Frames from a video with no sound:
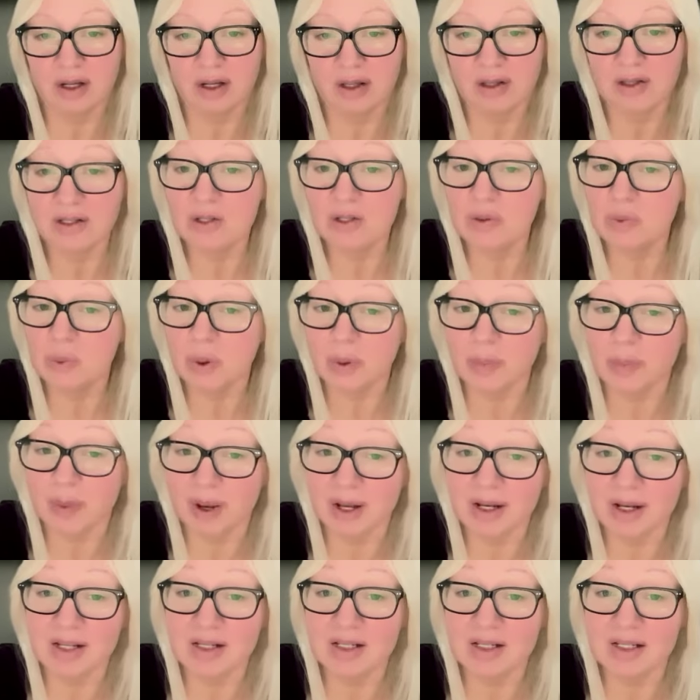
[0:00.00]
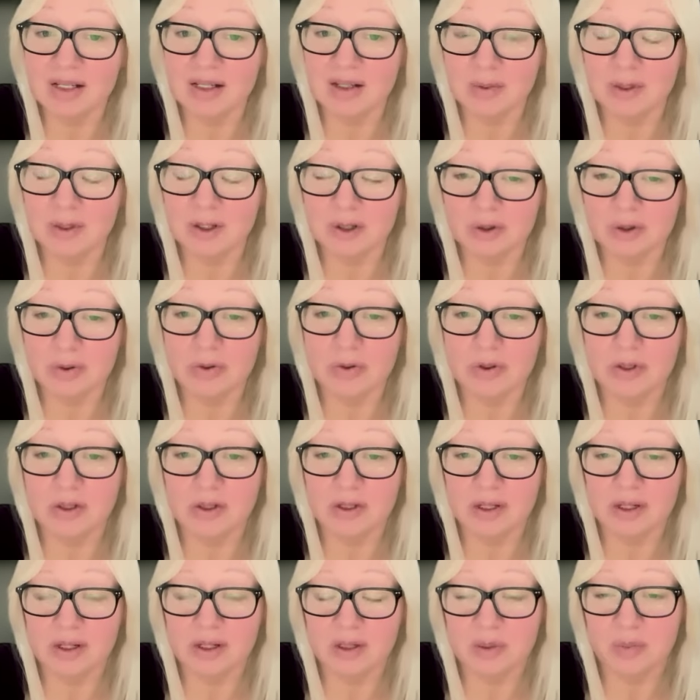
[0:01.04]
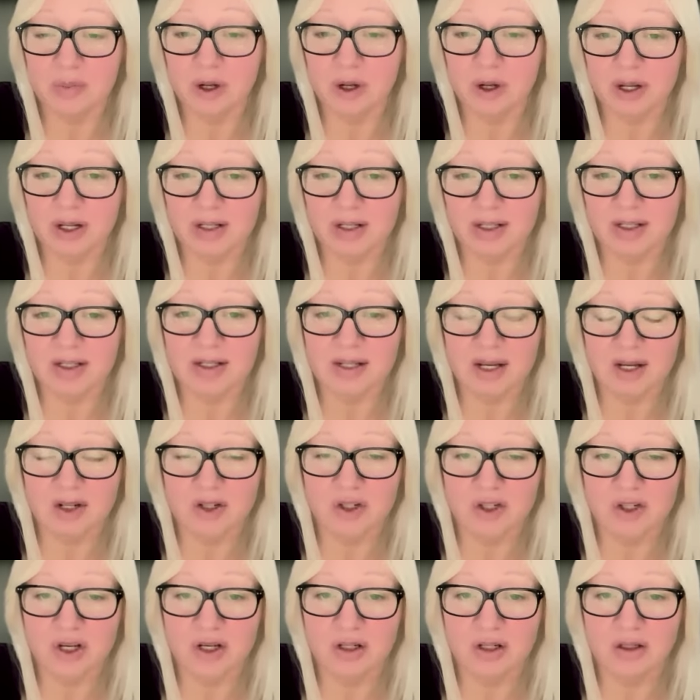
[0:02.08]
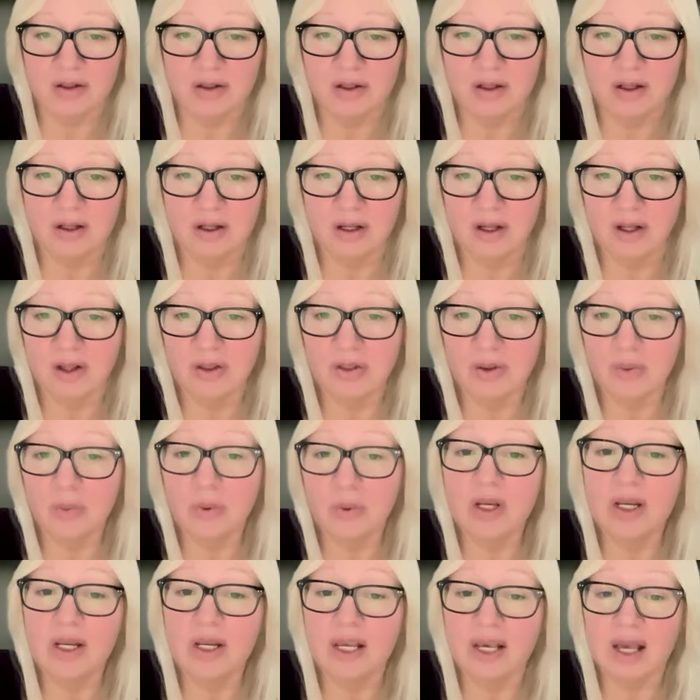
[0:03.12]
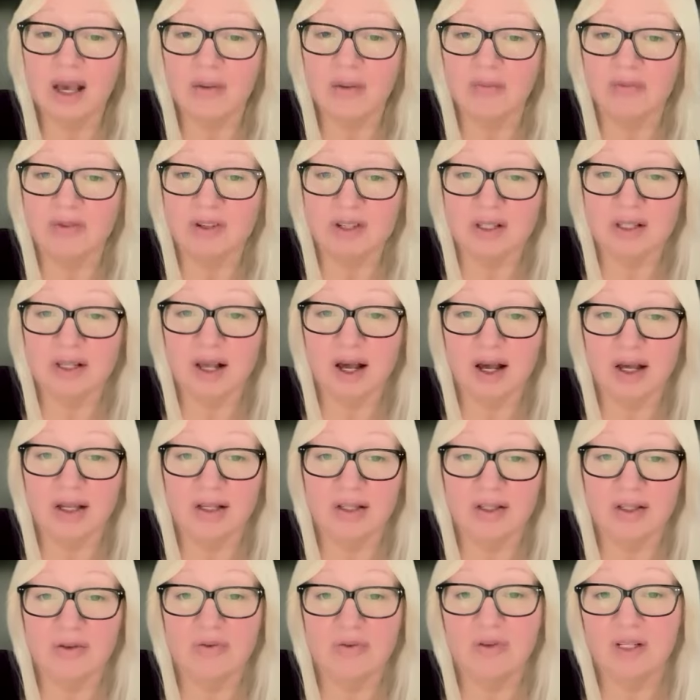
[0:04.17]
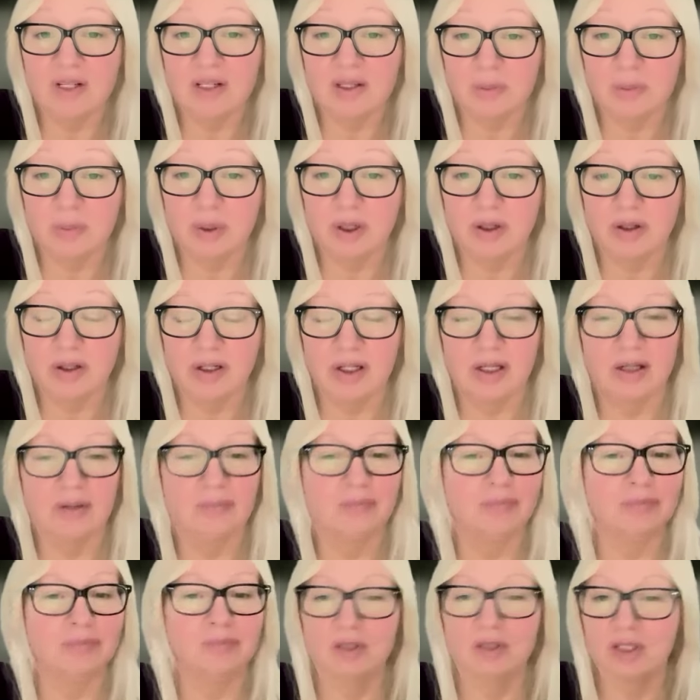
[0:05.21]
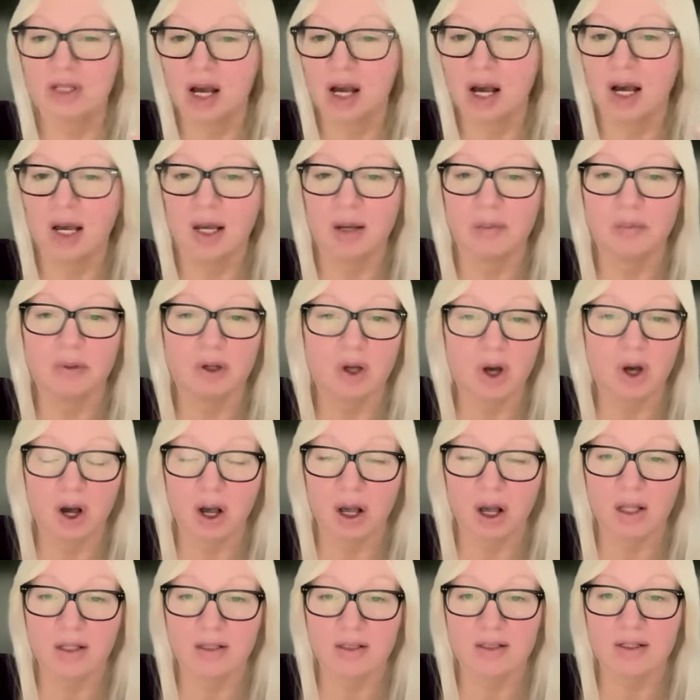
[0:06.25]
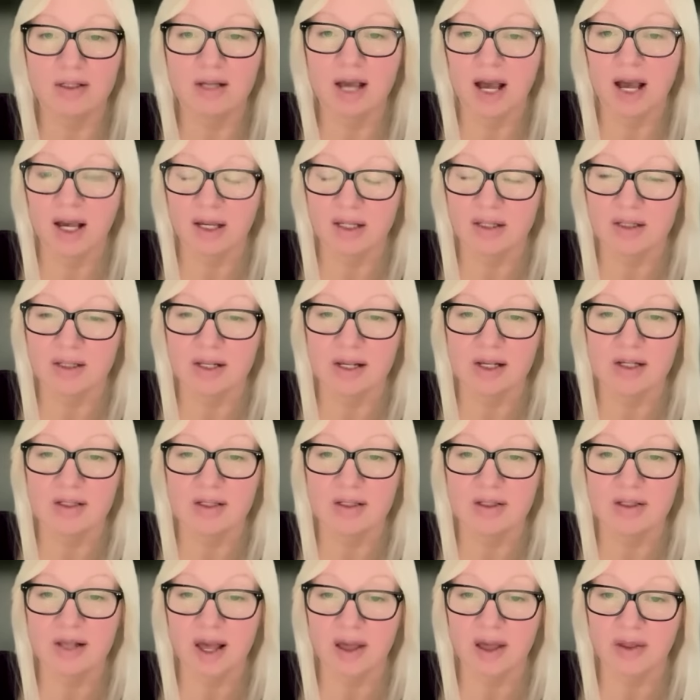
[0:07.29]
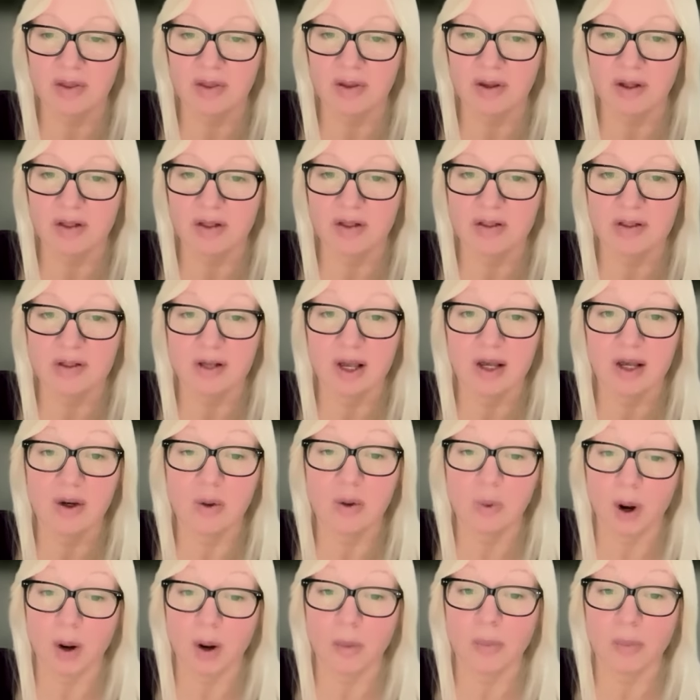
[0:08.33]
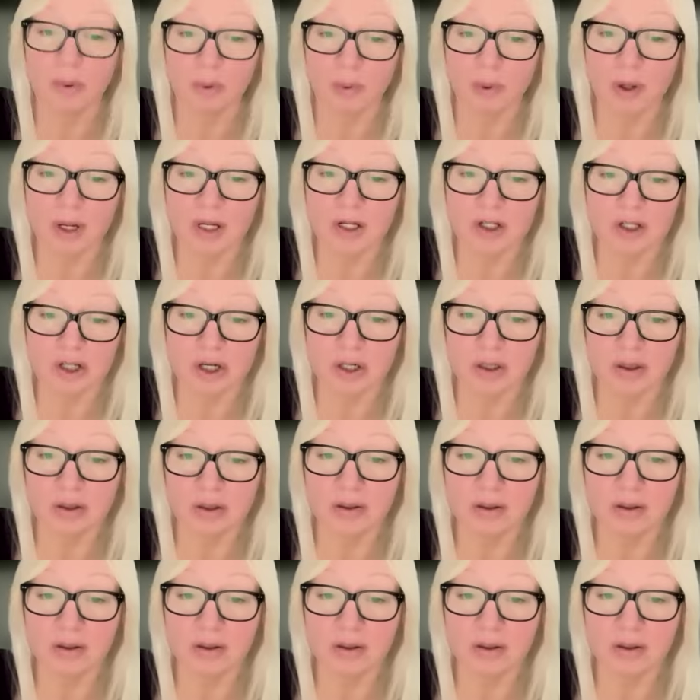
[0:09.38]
This is where many students experience tension. The reading emphasized feasibility, time, cost, access, ethics, and cooperation.